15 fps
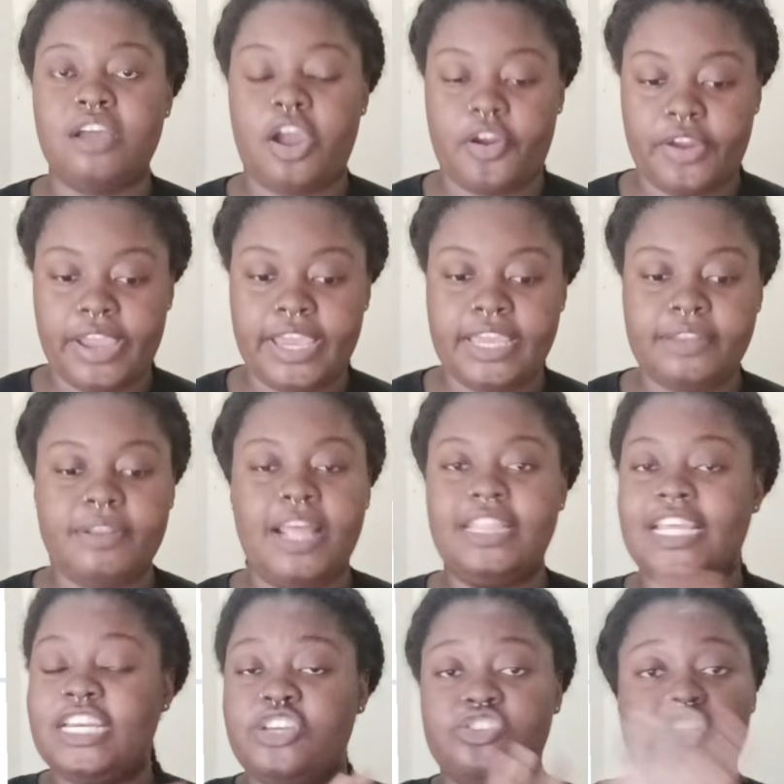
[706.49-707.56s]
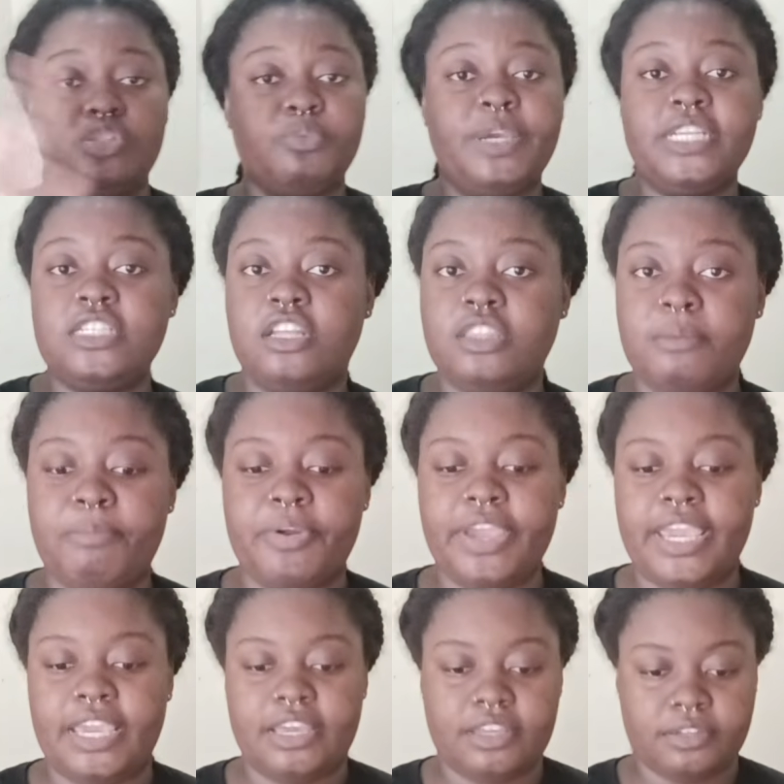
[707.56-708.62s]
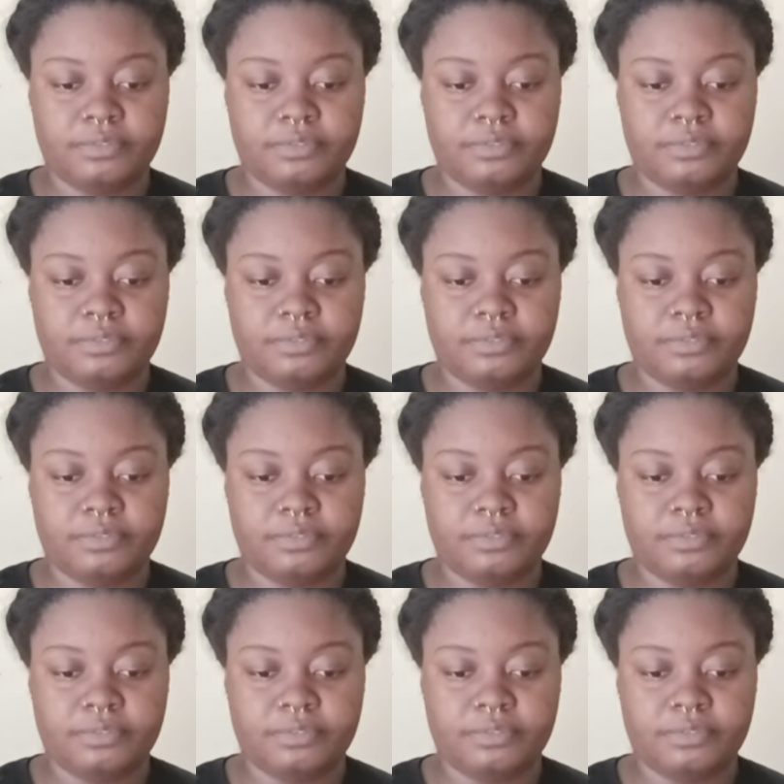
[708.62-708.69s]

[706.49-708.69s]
All right, and then you just wait on the break.